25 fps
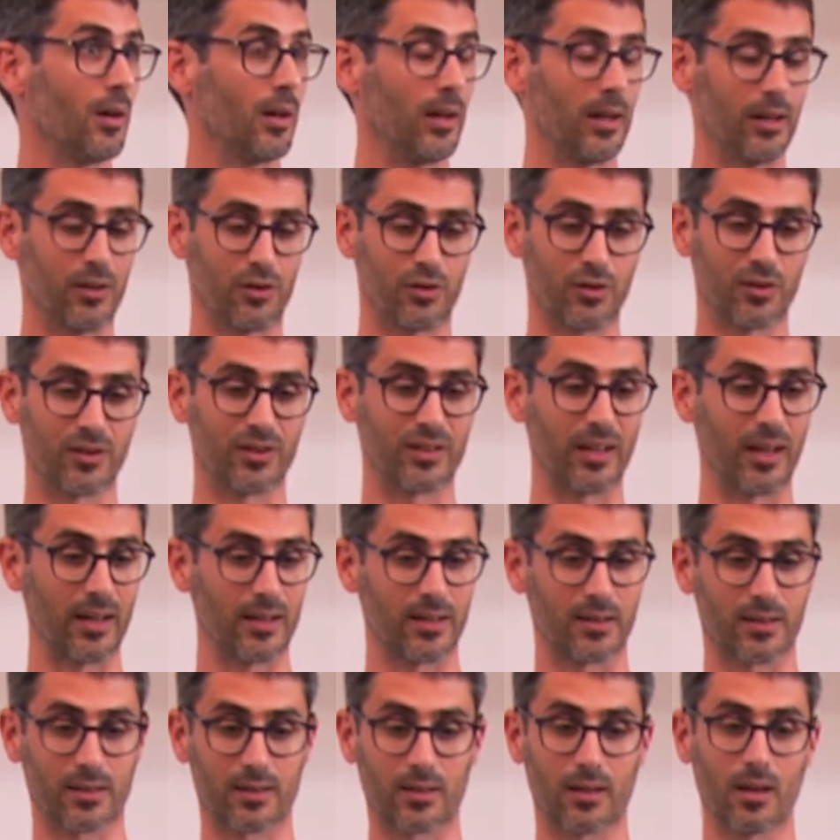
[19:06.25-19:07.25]
It just
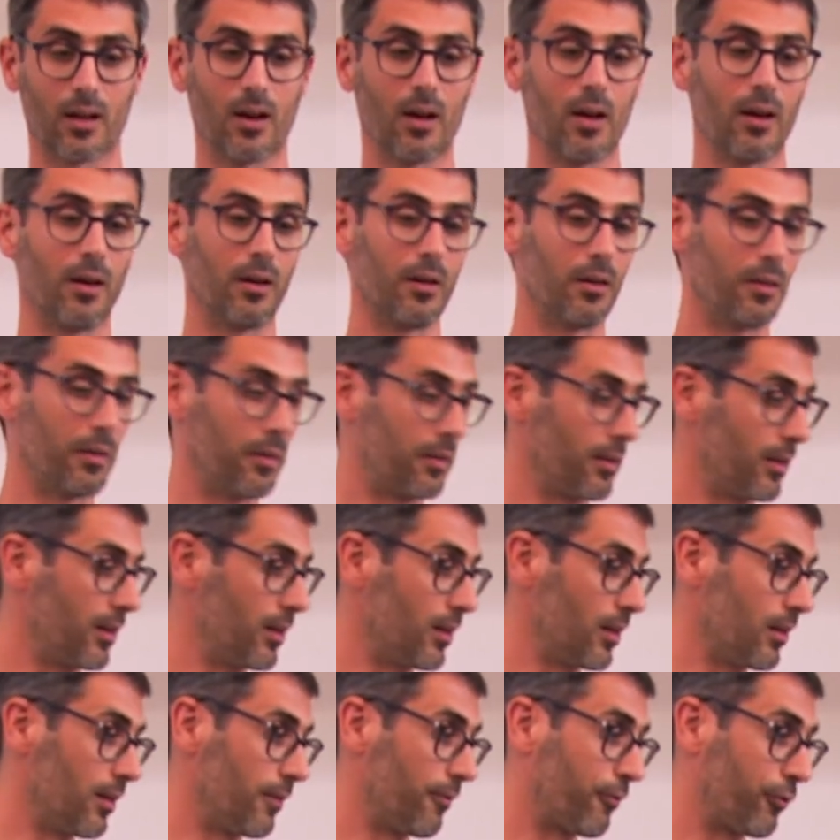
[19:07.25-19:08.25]
takes
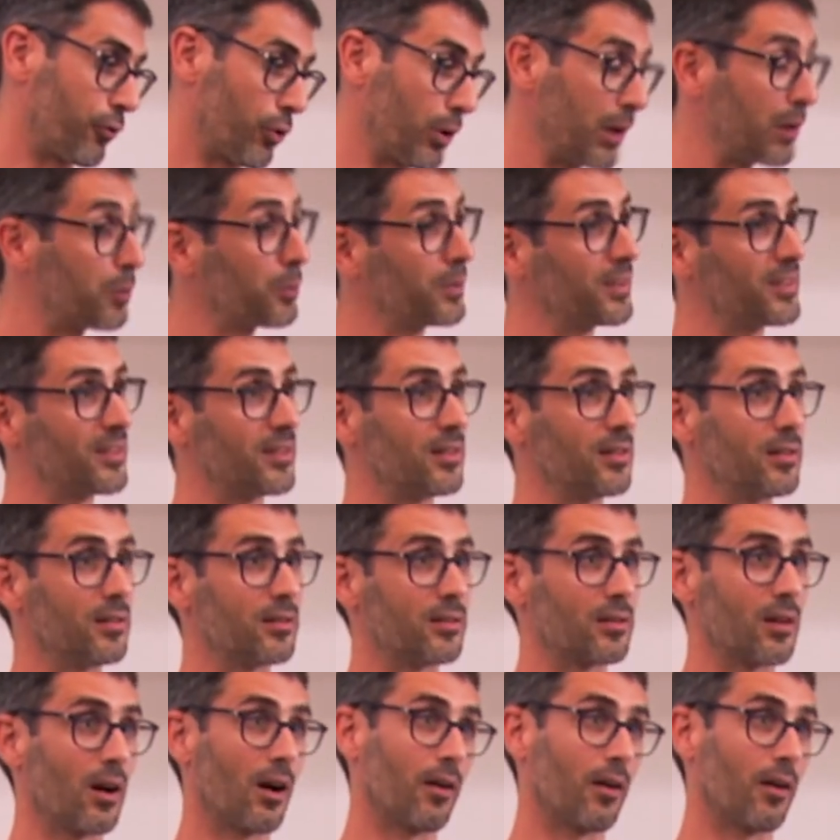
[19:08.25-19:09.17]
the frequencies